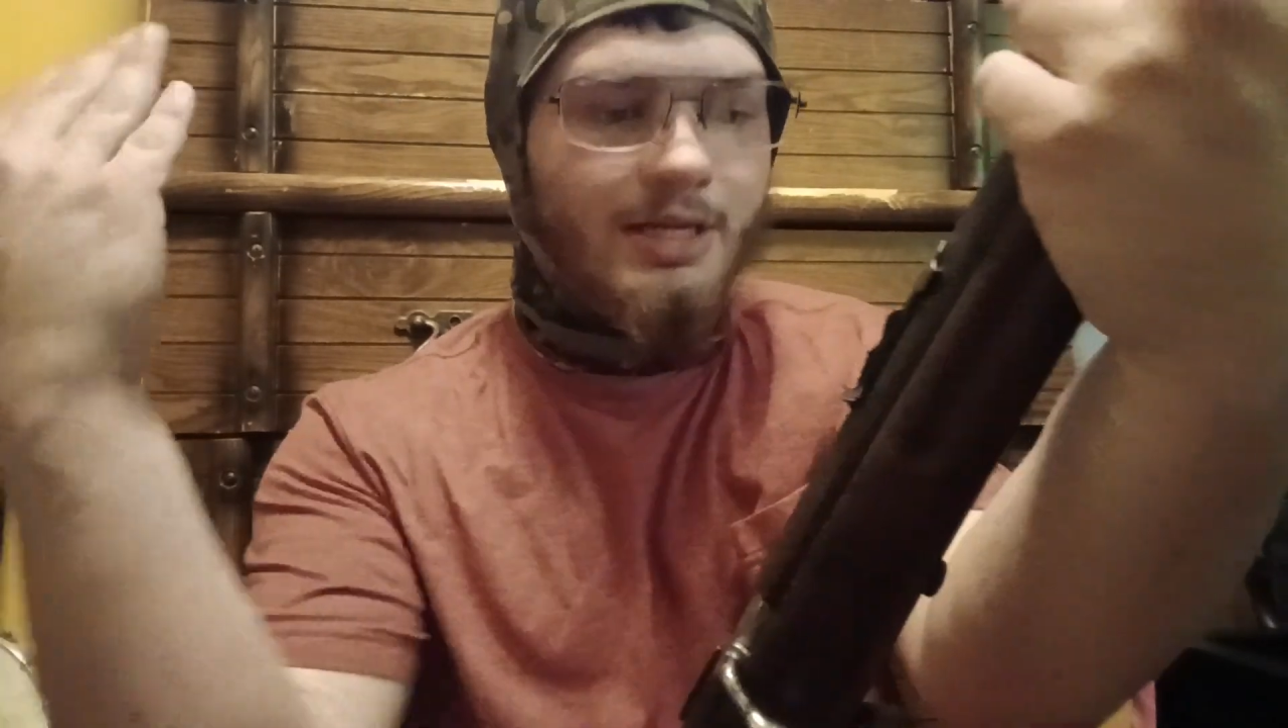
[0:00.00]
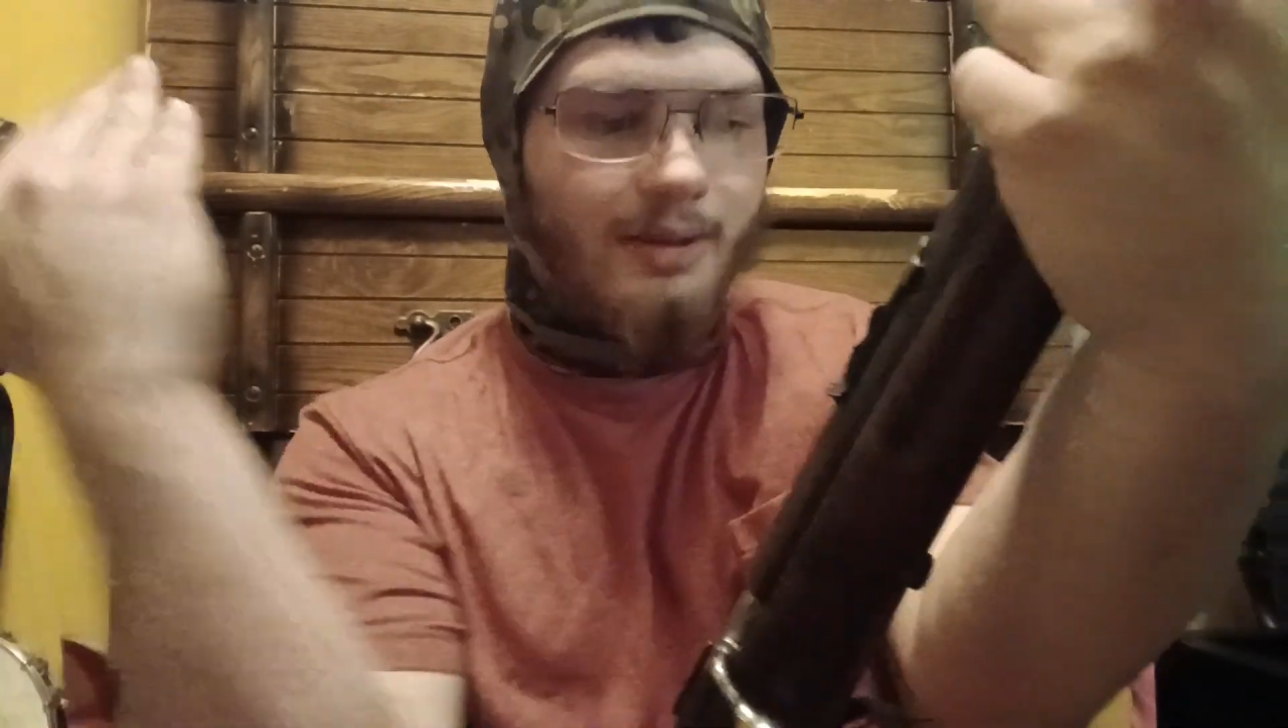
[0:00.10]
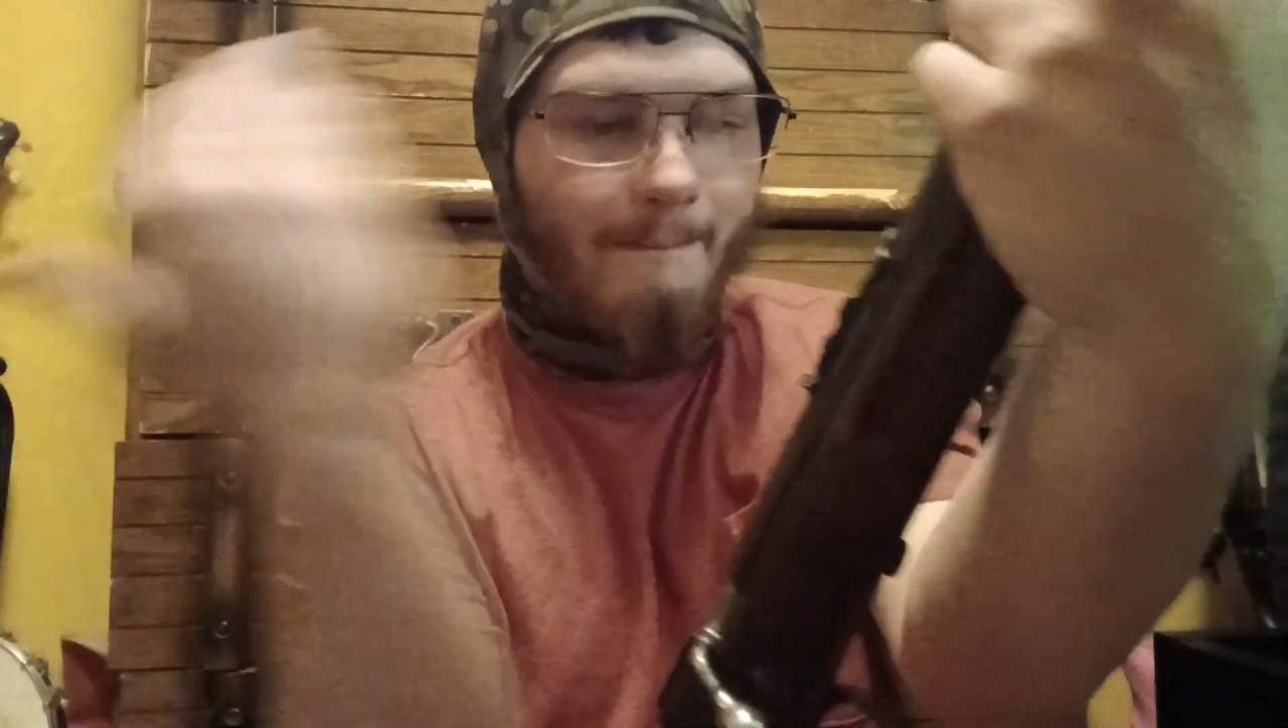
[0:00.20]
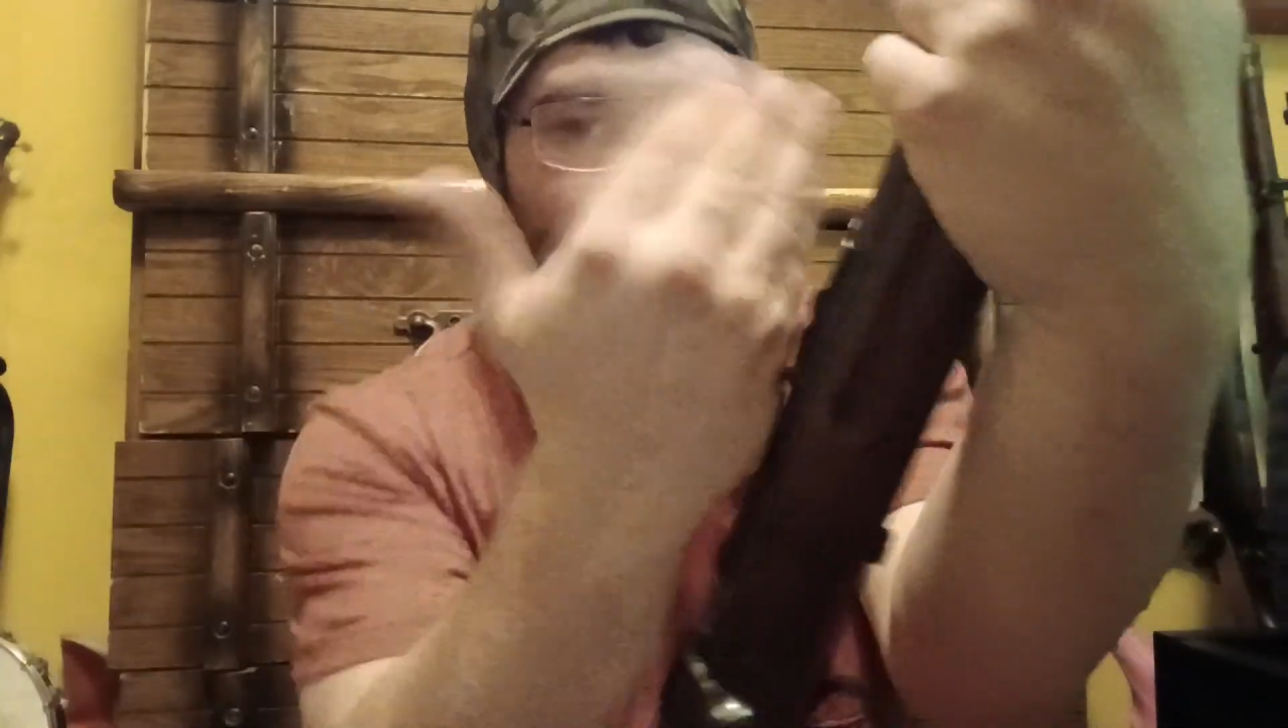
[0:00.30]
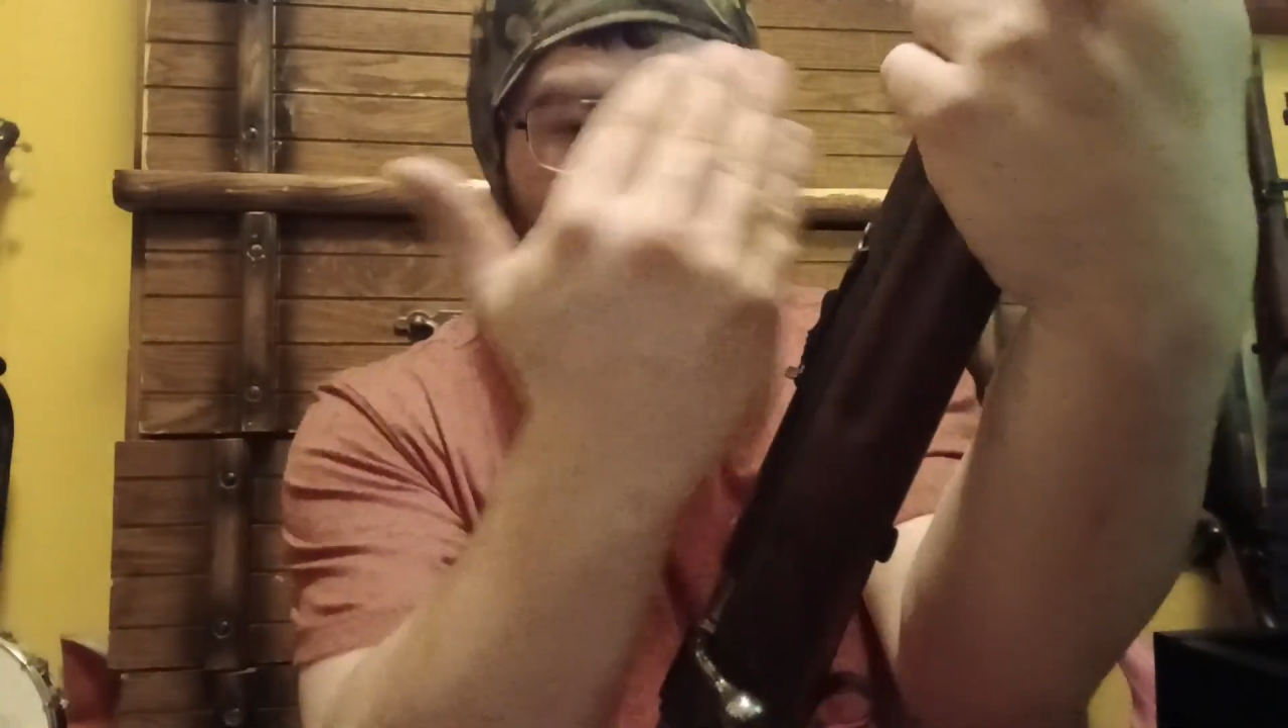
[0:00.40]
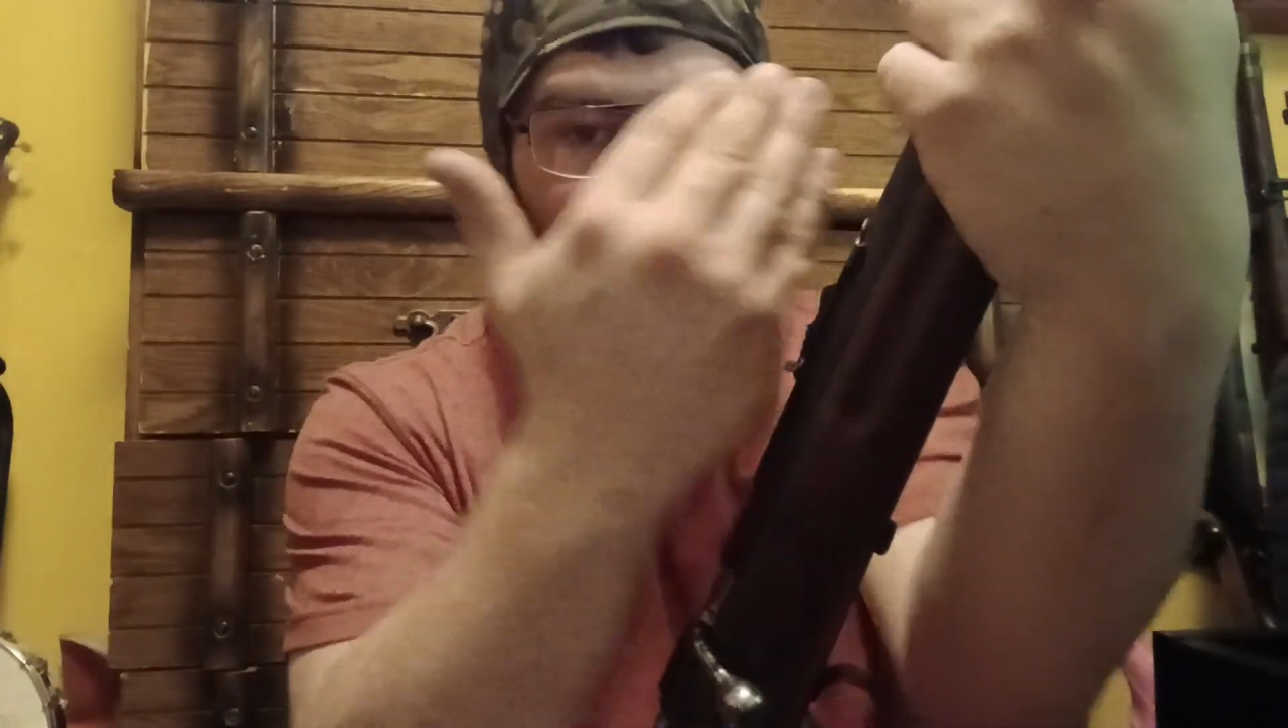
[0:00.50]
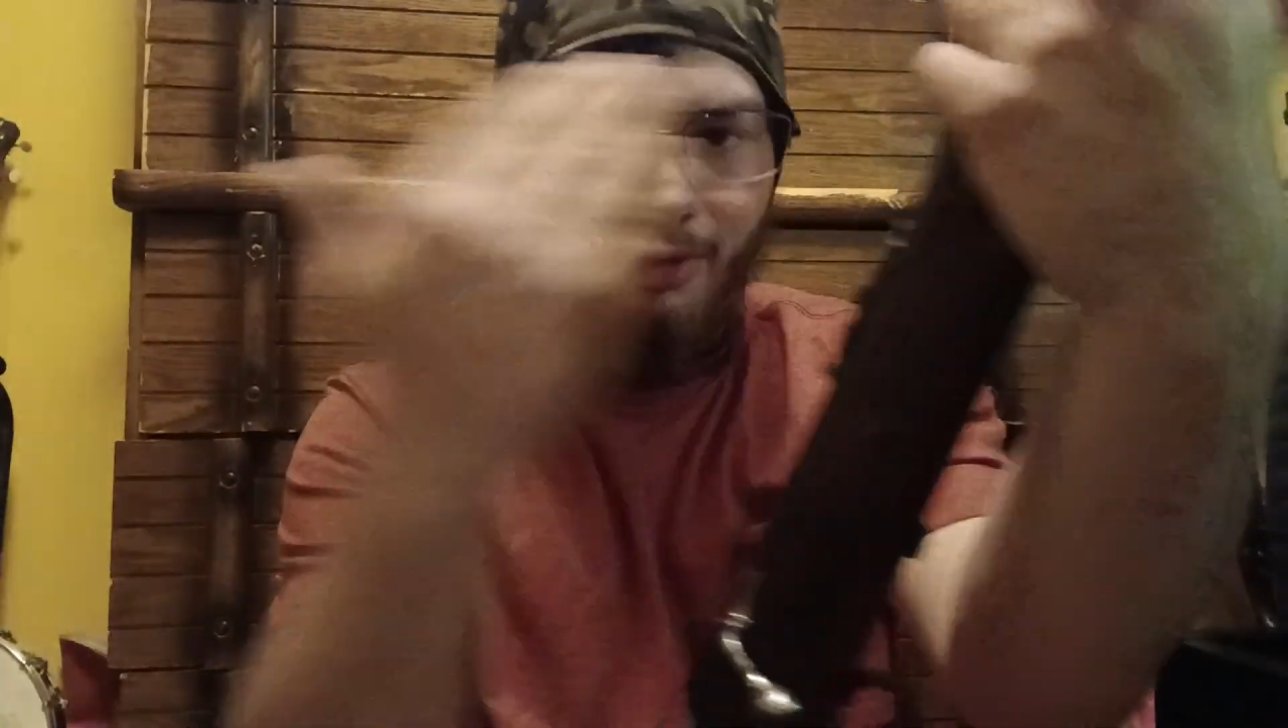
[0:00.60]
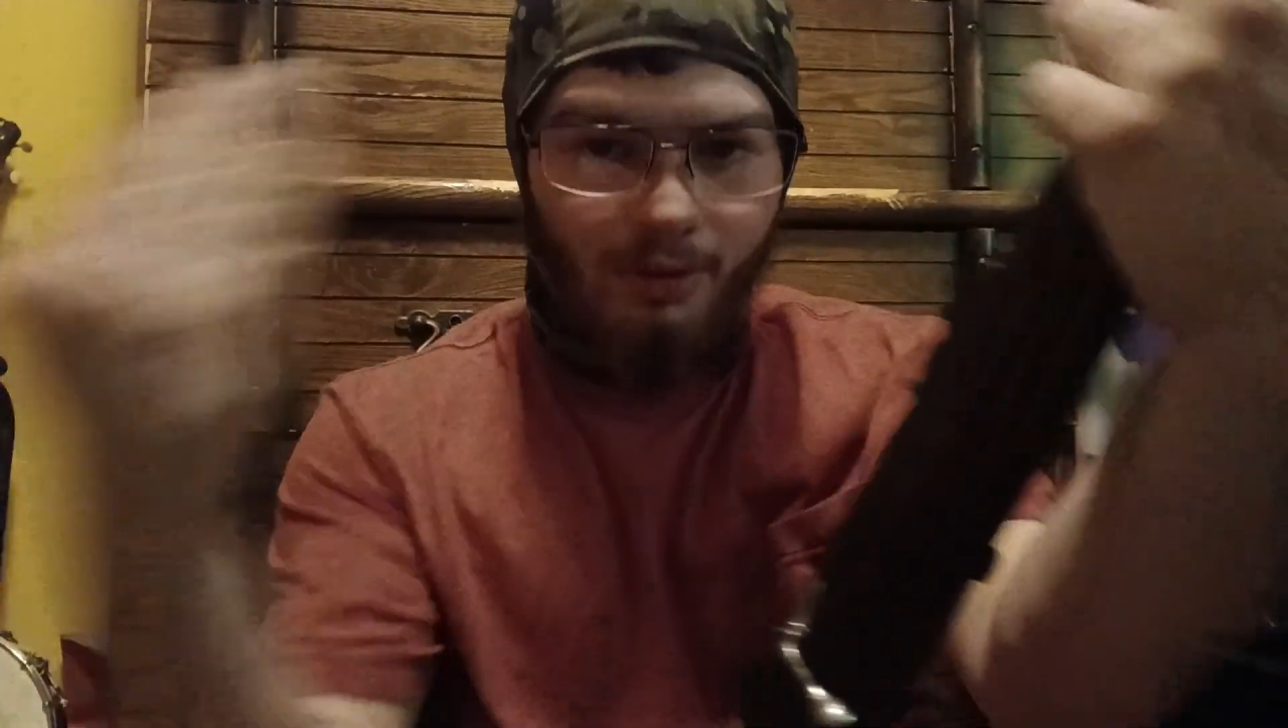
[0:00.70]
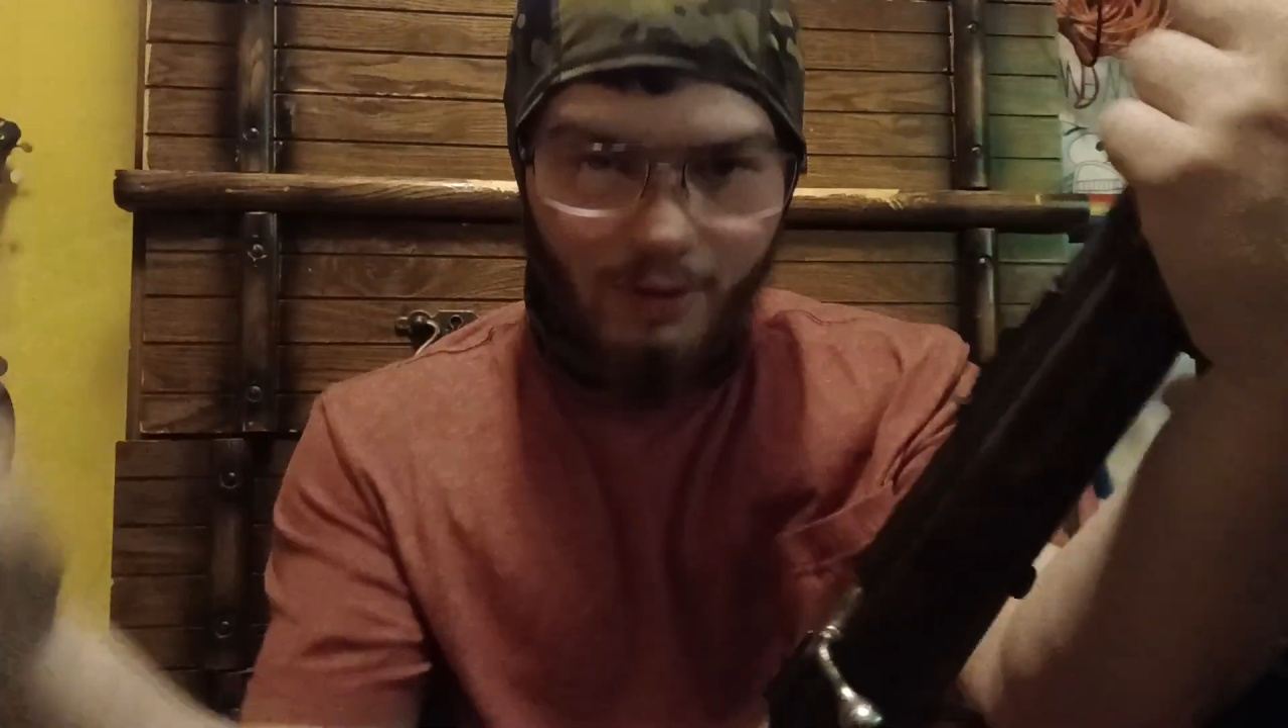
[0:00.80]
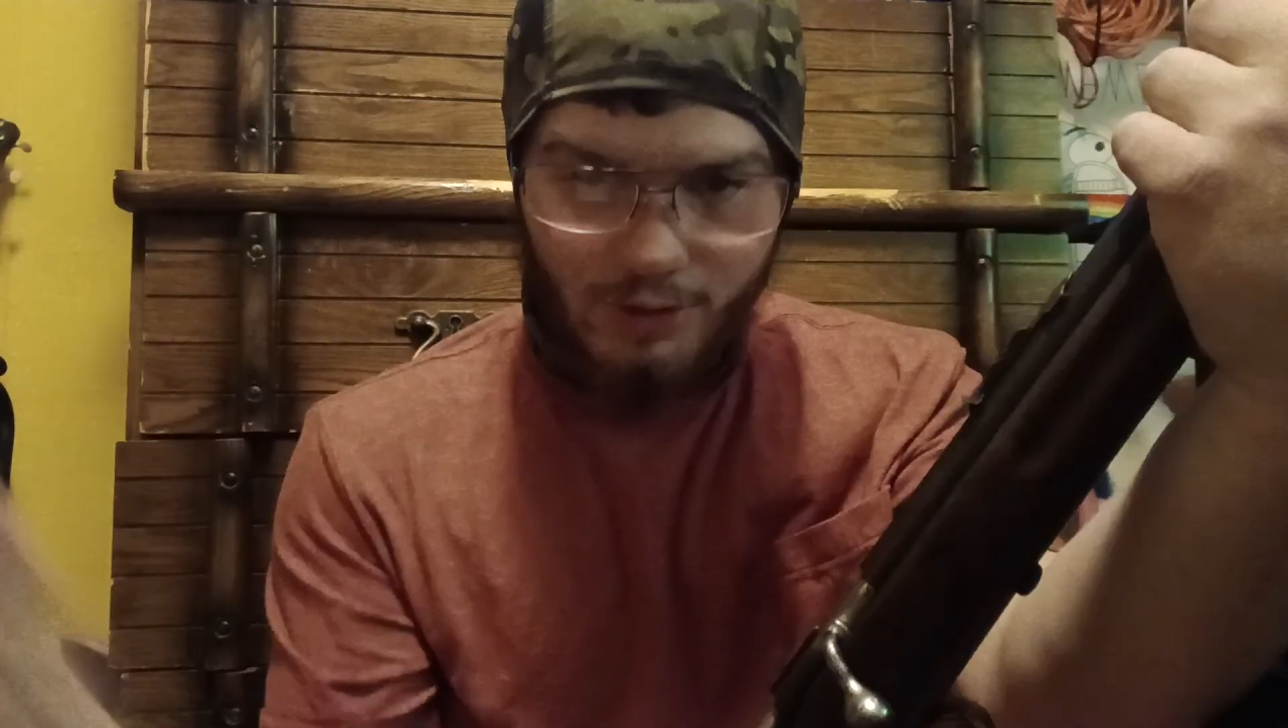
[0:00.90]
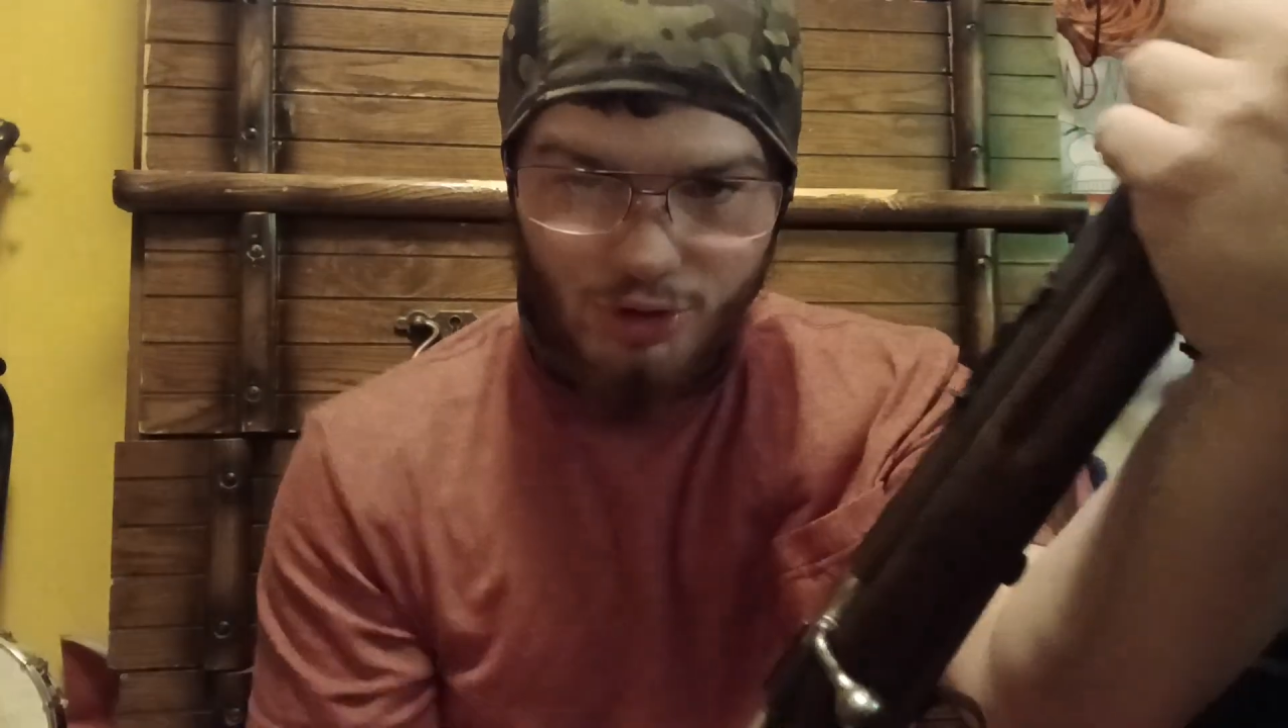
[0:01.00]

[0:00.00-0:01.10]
is a barrel,